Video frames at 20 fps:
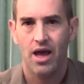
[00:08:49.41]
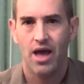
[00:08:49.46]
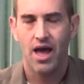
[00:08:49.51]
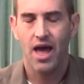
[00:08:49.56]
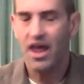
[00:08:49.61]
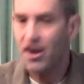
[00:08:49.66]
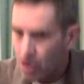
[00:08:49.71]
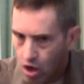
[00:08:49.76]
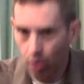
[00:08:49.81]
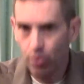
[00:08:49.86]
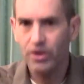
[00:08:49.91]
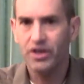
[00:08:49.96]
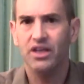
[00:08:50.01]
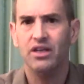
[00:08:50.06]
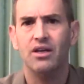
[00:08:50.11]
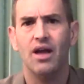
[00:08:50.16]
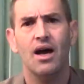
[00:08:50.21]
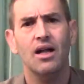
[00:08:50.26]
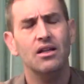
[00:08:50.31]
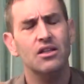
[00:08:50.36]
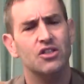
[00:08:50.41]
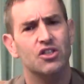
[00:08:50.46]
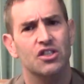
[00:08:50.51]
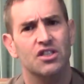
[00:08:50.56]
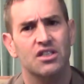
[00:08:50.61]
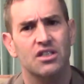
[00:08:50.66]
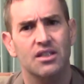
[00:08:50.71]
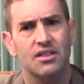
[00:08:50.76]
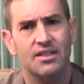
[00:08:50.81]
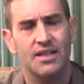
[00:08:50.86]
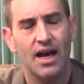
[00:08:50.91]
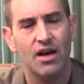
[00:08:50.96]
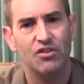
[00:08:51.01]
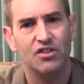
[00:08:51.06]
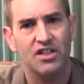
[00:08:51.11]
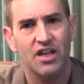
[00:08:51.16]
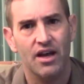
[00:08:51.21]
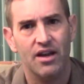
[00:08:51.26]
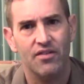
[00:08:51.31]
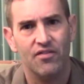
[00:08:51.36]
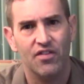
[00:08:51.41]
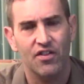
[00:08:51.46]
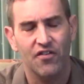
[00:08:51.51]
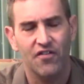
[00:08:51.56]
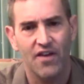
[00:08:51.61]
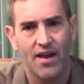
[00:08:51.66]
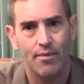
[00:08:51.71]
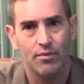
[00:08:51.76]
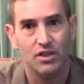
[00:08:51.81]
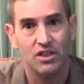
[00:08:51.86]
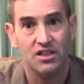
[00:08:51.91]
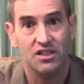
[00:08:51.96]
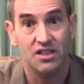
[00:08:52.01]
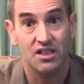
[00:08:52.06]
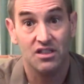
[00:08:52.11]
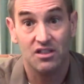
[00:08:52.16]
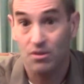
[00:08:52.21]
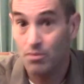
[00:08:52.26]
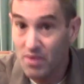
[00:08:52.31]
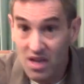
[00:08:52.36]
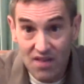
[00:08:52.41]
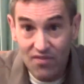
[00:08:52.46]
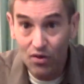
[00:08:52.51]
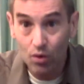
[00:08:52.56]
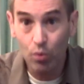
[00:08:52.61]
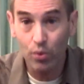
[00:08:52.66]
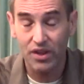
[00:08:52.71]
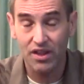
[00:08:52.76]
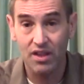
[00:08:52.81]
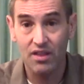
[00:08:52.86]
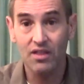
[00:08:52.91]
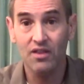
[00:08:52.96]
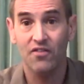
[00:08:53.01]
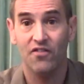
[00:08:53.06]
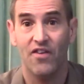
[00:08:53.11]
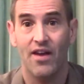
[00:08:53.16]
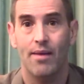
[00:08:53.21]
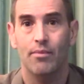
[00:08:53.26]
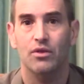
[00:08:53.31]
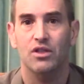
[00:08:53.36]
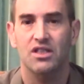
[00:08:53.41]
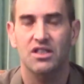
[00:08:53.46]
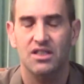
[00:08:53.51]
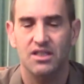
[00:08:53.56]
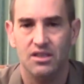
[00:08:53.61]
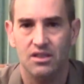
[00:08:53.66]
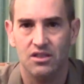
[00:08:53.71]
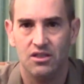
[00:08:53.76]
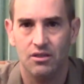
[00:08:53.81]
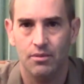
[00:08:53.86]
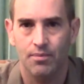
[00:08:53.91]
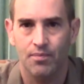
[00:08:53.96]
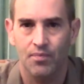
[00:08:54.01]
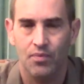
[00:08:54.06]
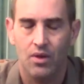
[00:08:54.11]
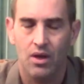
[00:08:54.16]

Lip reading: And no one acknowledges this outside of the family system, even within the family system.